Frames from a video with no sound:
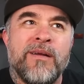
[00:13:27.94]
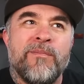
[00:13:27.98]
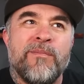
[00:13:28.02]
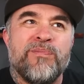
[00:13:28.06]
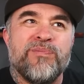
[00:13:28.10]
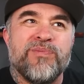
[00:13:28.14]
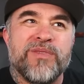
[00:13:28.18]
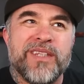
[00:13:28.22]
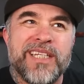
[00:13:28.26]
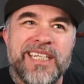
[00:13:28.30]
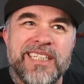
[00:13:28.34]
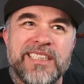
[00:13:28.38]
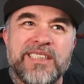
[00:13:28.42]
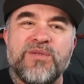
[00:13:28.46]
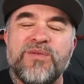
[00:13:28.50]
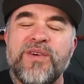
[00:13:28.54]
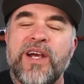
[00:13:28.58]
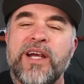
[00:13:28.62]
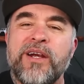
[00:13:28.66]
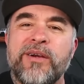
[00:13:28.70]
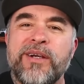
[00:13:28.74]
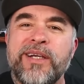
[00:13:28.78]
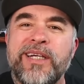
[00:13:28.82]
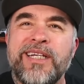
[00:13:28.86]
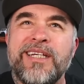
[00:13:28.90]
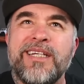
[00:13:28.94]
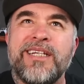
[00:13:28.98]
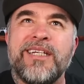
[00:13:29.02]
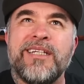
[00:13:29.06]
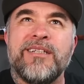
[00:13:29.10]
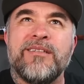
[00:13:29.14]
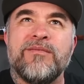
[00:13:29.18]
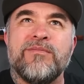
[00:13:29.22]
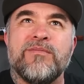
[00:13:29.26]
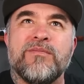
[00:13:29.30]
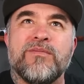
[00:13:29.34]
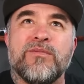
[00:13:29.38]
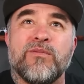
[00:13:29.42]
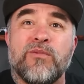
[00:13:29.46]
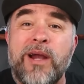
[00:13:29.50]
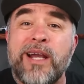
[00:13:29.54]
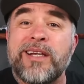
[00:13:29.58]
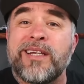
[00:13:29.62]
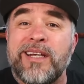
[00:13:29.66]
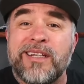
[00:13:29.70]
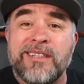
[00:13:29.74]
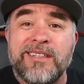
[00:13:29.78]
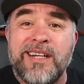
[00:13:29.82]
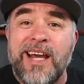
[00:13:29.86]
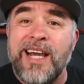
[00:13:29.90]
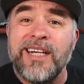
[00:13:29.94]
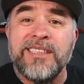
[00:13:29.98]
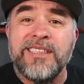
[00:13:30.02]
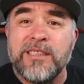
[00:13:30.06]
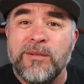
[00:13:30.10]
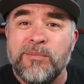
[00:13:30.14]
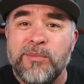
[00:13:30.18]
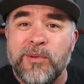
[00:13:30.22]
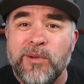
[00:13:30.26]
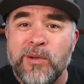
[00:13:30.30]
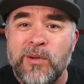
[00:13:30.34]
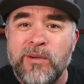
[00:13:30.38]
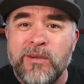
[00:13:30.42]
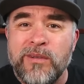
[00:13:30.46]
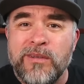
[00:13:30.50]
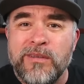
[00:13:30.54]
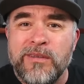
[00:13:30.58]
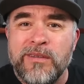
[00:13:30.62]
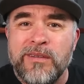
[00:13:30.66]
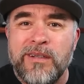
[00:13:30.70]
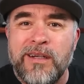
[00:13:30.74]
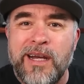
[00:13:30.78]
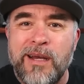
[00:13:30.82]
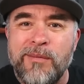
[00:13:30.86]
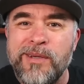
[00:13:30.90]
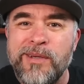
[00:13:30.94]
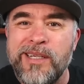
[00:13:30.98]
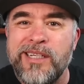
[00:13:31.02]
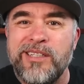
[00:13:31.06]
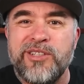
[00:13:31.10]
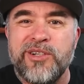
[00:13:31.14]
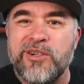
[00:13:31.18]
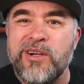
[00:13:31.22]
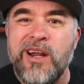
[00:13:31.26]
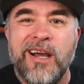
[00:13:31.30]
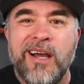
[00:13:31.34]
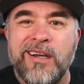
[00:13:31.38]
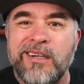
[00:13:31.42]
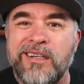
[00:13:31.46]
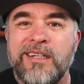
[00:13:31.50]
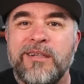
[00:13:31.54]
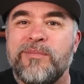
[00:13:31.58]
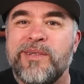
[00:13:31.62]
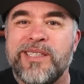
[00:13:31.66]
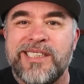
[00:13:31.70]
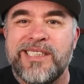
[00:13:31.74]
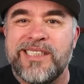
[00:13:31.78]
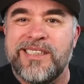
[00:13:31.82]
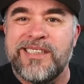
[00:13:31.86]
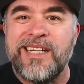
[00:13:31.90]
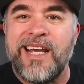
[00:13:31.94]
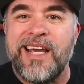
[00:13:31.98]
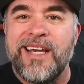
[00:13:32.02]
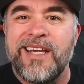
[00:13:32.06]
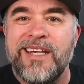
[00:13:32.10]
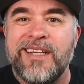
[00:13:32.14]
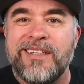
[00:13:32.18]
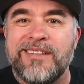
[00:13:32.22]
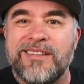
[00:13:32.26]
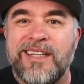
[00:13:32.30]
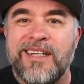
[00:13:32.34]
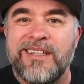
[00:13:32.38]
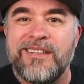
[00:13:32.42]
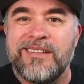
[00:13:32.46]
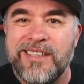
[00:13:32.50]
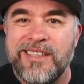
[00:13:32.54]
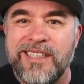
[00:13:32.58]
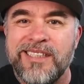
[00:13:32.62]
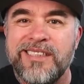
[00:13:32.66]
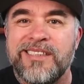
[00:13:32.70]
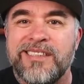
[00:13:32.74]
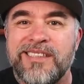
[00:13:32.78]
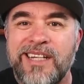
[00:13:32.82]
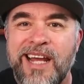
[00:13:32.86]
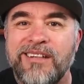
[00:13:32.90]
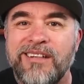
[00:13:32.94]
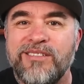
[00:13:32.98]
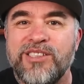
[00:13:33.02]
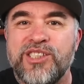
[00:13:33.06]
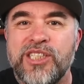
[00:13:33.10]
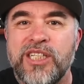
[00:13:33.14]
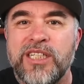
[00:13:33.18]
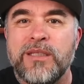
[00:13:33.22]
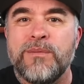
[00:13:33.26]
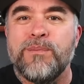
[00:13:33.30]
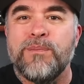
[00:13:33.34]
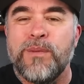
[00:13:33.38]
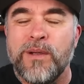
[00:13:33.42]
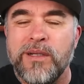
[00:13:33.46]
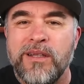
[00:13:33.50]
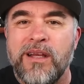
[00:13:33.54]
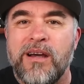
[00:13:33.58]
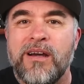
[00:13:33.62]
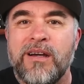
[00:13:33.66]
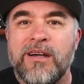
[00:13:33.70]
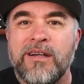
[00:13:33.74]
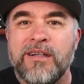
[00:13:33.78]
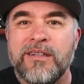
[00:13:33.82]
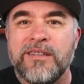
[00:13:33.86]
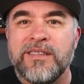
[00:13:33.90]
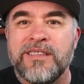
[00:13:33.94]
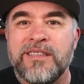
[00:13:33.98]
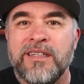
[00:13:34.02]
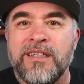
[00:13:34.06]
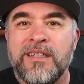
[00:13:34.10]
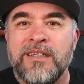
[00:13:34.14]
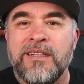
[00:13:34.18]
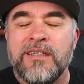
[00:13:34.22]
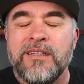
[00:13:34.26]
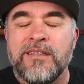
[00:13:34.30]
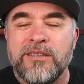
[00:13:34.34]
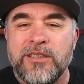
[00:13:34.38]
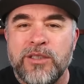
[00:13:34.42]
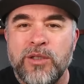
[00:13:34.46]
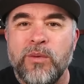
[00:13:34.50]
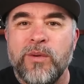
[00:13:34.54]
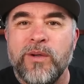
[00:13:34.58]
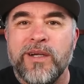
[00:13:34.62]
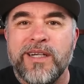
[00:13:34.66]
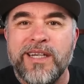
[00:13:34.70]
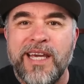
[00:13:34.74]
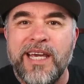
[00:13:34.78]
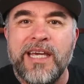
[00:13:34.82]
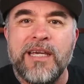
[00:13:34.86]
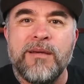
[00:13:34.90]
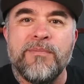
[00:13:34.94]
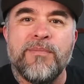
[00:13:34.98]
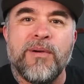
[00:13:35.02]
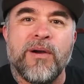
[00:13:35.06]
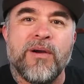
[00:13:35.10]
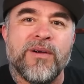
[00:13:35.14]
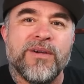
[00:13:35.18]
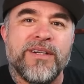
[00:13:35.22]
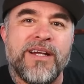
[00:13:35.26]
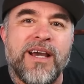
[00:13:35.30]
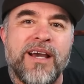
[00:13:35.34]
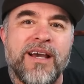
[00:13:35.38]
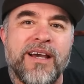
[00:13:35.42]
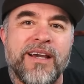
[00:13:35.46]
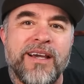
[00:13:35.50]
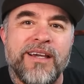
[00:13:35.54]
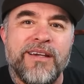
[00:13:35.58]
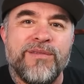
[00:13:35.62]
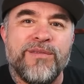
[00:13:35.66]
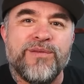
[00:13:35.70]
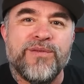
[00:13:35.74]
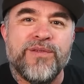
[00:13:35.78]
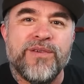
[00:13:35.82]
it's very recognizable. I mean, you're not going to mistake that this knife sheath belongs to a K-bar knife.